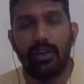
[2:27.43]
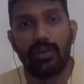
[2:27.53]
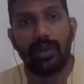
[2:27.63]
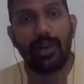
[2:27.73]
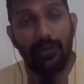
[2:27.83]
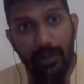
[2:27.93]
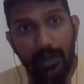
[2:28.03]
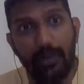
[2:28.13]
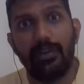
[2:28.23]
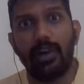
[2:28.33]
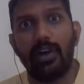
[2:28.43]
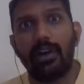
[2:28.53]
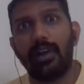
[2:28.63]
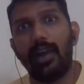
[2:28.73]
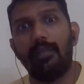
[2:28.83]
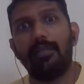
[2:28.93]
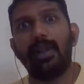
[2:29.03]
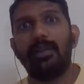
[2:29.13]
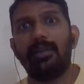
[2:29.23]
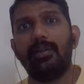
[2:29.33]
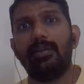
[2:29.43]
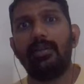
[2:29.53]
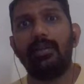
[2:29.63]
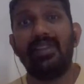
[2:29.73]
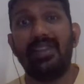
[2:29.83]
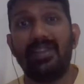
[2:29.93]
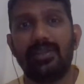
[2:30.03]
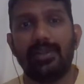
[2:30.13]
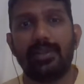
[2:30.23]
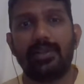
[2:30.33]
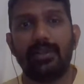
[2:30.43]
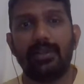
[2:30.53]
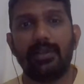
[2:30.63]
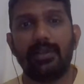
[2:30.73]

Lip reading: you can view your campaign results.